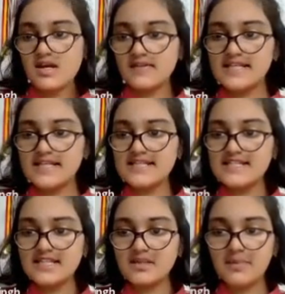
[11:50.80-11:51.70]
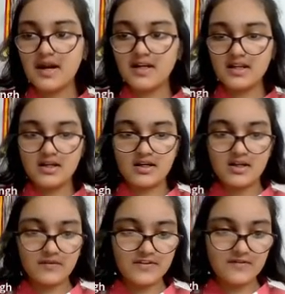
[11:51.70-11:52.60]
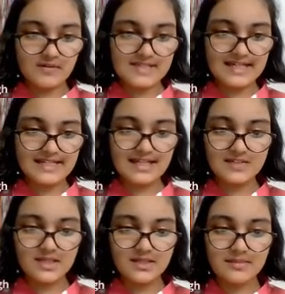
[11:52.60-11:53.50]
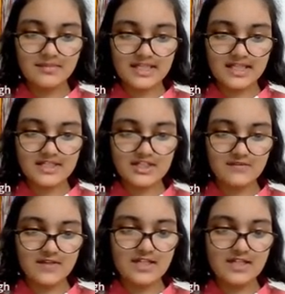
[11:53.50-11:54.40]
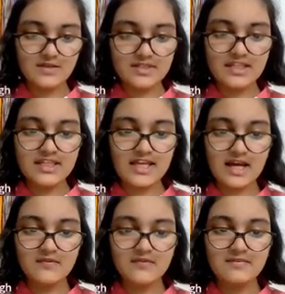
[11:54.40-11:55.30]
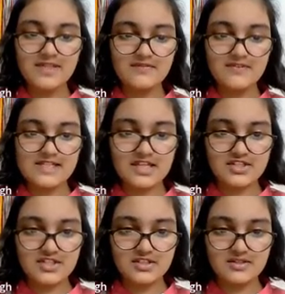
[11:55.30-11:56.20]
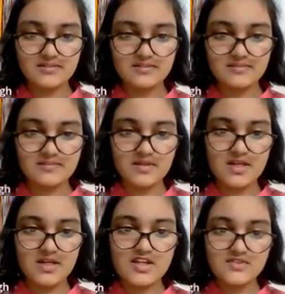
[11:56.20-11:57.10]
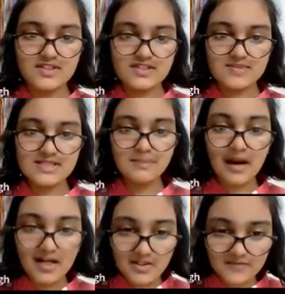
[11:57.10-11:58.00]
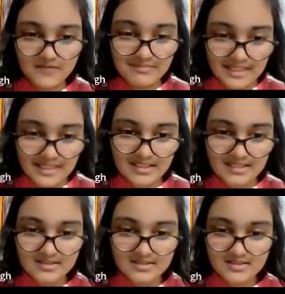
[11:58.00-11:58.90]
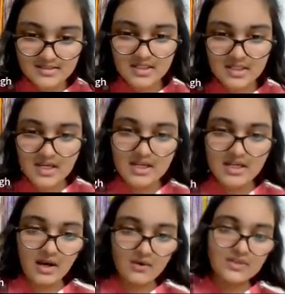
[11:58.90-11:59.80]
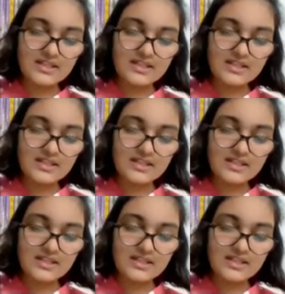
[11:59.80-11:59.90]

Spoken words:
this is the part of the website that we'll be making today. We are done with the recap of the previous session. So this was a part of the main. Now